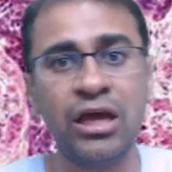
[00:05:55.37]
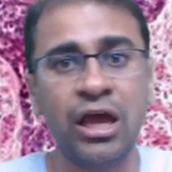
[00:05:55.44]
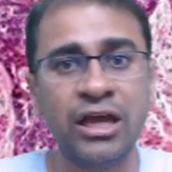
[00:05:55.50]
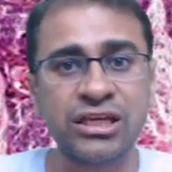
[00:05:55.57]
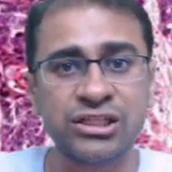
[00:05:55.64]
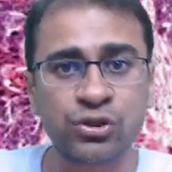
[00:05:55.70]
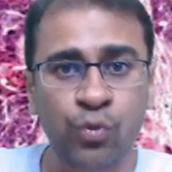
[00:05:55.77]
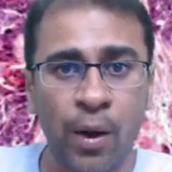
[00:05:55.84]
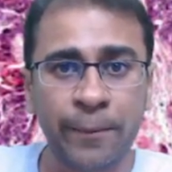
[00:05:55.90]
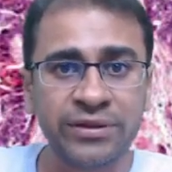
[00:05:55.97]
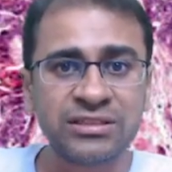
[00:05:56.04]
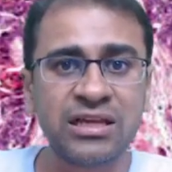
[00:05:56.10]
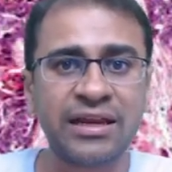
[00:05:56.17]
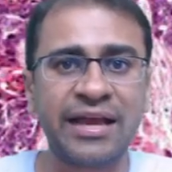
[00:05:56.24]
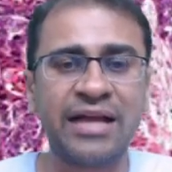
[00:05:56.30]
The squamous
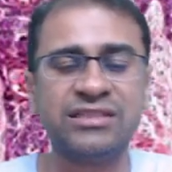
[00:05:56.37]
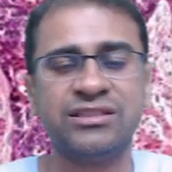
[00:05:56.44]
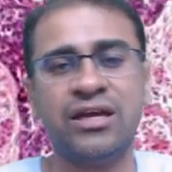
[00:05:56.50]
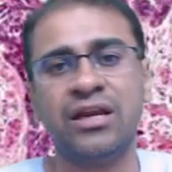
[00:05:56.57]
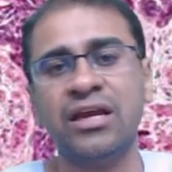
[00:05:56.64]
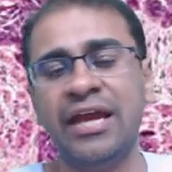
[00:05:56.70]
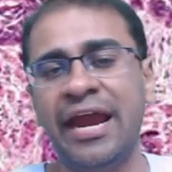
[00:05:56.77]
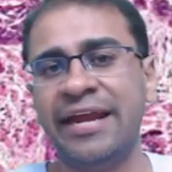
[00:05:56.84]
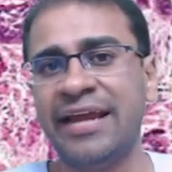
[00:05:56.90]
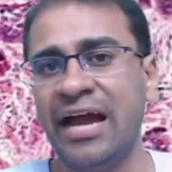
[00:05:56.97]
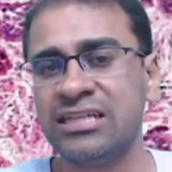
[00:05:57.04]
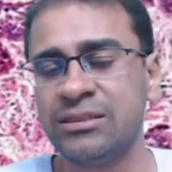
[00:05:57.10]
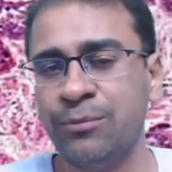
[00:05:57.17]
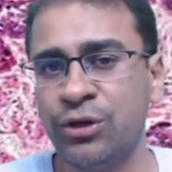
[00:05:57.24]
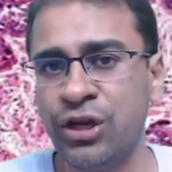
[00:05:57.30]
cell cancer, it has a
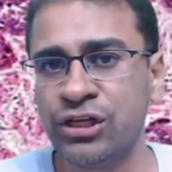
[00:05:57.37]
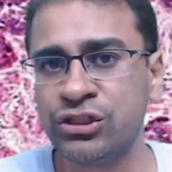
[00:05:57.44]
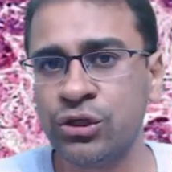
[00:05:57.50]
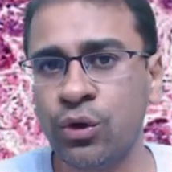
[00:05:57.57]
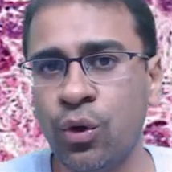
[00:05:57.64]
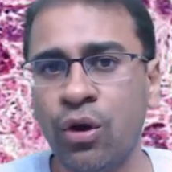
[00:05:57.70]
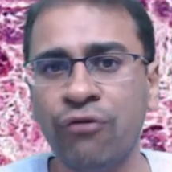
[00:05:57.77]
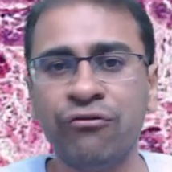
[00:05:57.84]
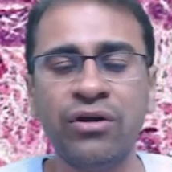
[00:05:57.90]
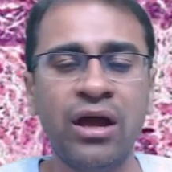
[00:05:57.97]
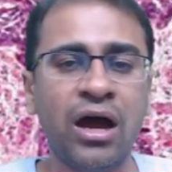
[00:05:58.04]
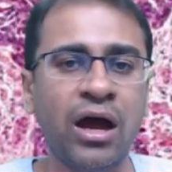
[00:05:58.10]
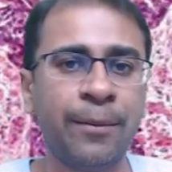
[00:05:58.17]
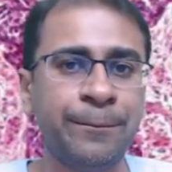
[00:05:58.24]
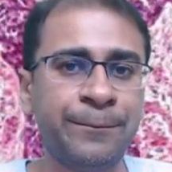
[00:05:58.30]
mutation of
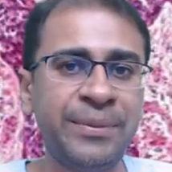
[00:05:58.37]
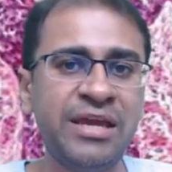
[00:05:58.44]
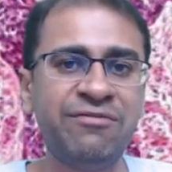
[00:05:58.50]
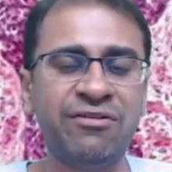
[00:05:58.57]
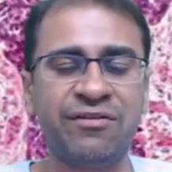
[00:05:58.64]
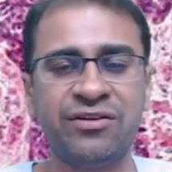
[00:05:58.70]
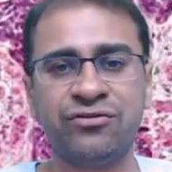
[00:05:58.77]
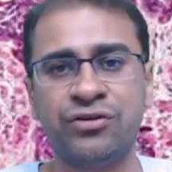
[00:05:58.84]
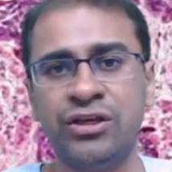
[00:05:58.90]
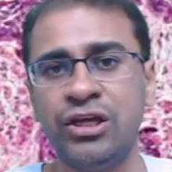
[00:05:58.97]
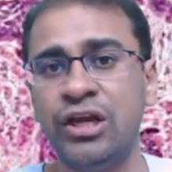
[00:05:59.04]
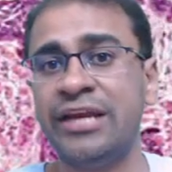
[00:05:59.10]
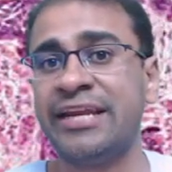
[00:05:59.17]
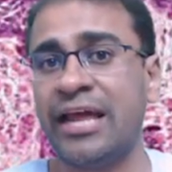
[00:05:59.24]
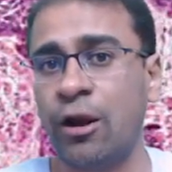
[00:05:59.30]
a P53.
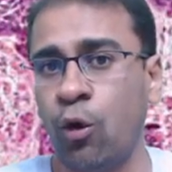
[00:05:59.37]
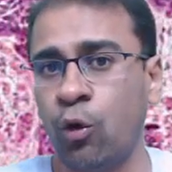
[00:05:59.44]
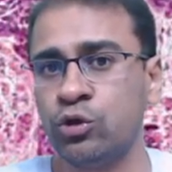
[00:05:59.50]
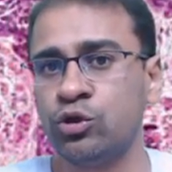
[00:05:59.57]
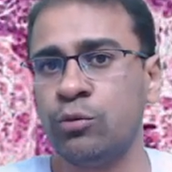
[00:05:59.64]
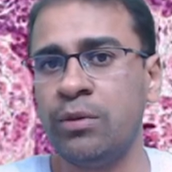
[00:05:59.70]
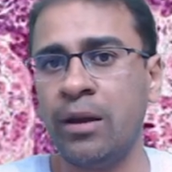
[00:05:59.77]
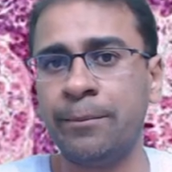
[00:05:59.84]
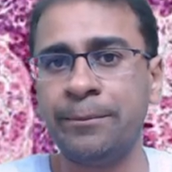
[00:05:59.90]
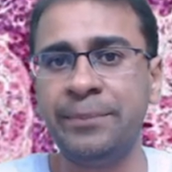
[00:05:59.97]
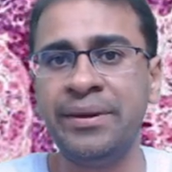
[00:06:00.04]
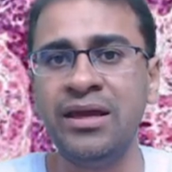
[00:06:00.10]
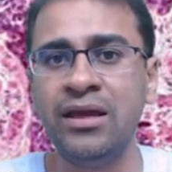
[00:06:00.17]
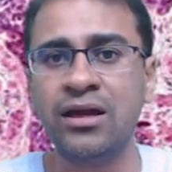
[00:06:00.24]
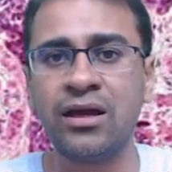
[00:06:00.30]
It can also be a
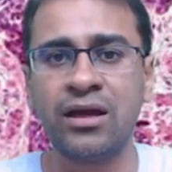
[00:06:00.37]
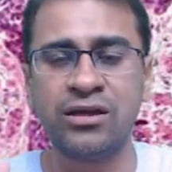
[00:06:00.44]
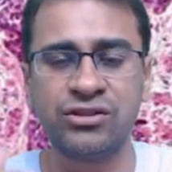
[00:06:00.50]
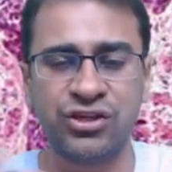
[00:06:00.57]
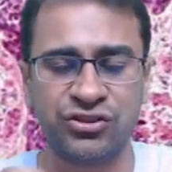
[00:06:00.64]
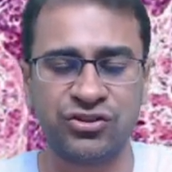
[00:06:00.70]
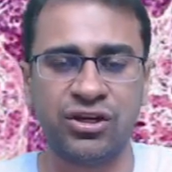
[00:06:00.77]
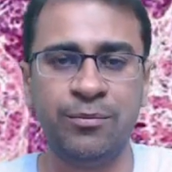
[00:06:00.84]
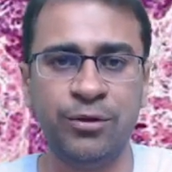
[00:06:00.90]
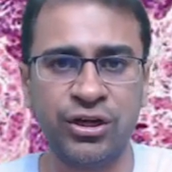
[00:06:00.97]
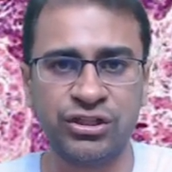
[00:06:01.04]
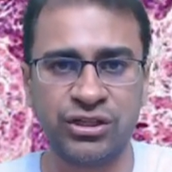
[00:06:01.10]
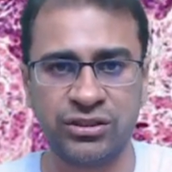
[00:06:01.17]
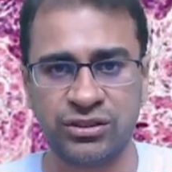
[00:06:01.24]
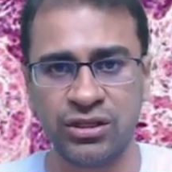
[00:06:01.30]
P53
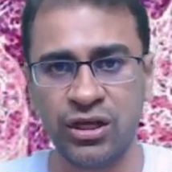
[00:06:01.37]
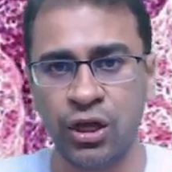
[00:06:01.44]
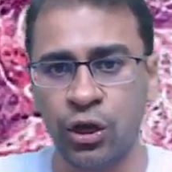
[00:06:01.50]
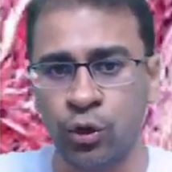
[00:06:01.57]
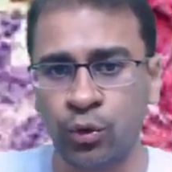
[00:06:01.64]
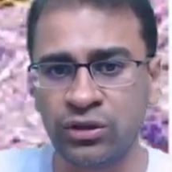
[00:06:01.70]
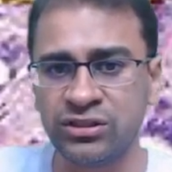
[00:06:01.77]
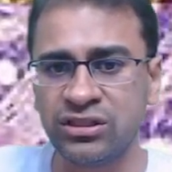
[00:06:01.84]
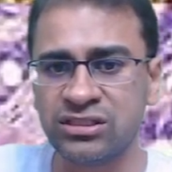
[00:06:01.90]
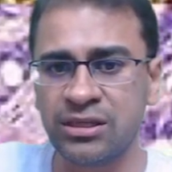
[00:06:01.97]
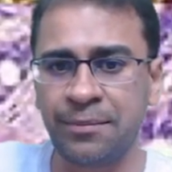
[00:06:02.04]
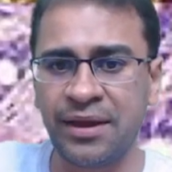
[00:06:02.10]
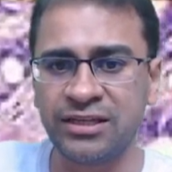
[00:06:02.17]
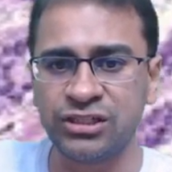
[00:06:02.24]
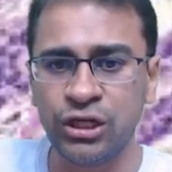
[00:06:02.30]
mutations. Notice in this
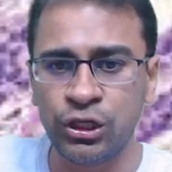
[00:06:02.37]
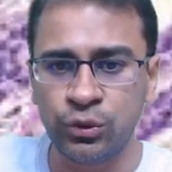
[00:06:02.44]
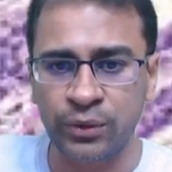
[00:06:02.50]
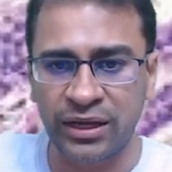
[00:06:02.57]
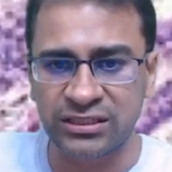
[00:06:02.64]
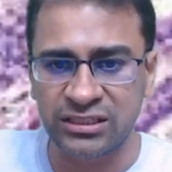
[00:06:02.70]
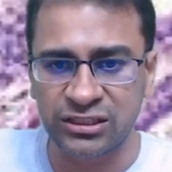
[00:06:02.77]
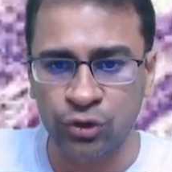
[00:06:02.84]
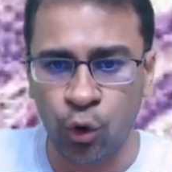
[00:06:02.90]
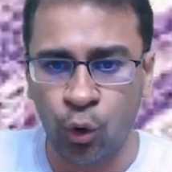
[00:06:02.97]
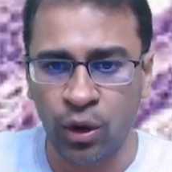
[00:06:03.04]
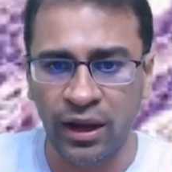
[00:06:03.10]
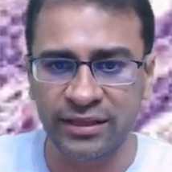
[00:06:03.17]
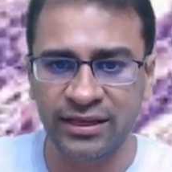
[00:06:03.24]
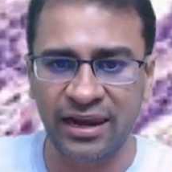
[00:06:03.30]
image, you can see this all
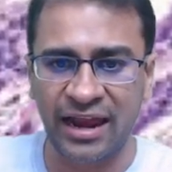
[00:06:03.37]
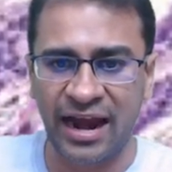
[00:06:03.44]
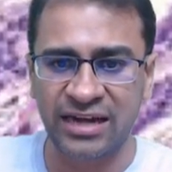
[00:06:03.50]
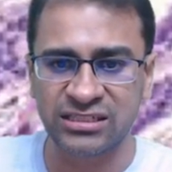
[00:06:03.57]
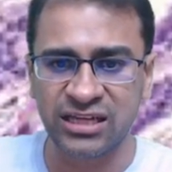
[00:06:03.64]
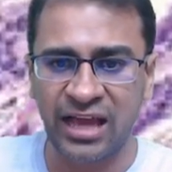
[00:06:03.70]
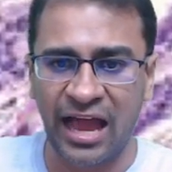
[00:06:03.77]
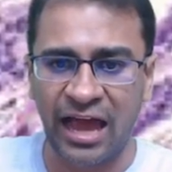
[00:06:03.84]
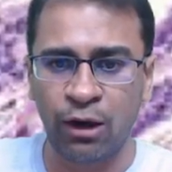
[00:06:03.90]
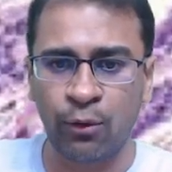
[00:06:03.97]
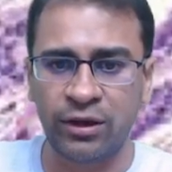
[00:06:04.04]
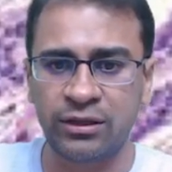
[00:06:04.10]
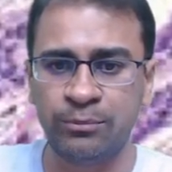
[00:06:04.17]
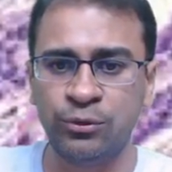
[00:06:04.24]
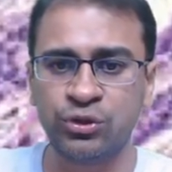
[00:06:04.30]
other glands, and look at the
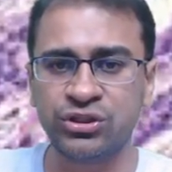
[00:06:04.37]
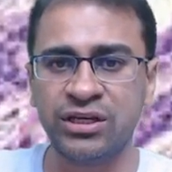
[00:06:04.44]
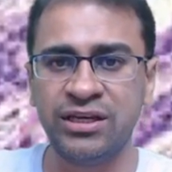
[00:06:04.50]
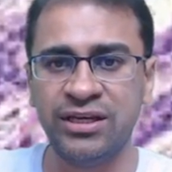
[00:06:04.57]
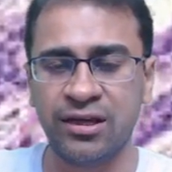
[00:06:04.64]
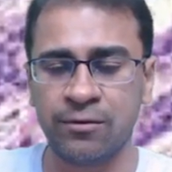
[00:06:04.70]
mucin here.